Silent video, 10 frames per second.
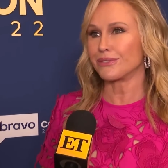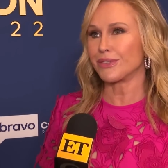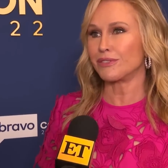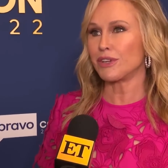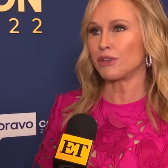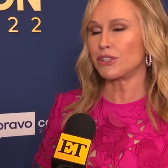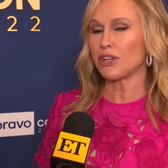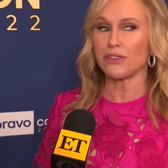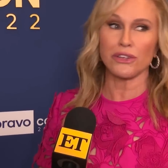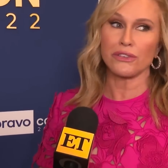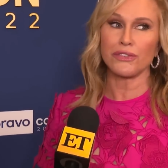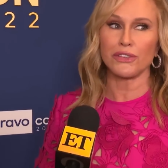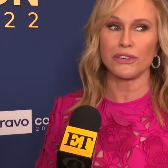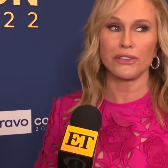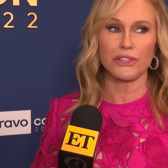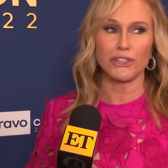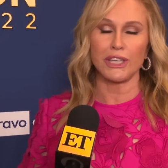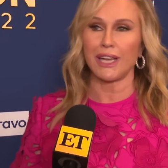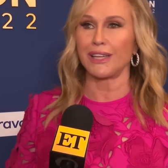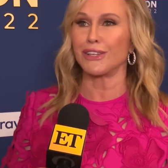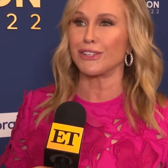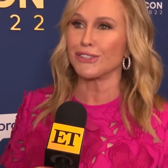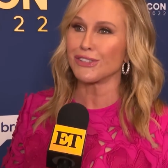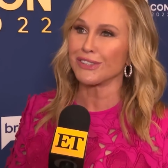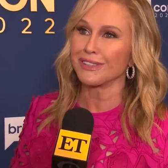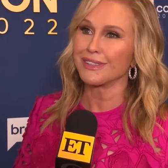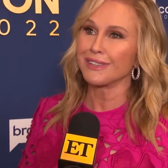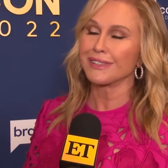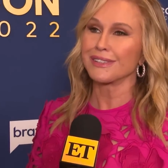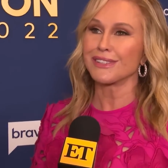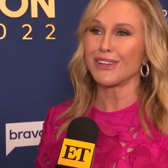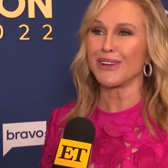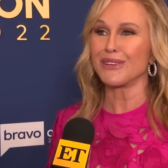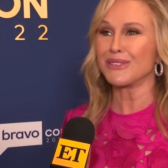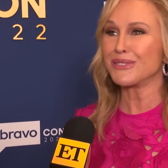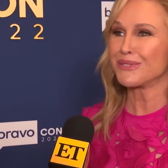We've known each other for 38 years, so.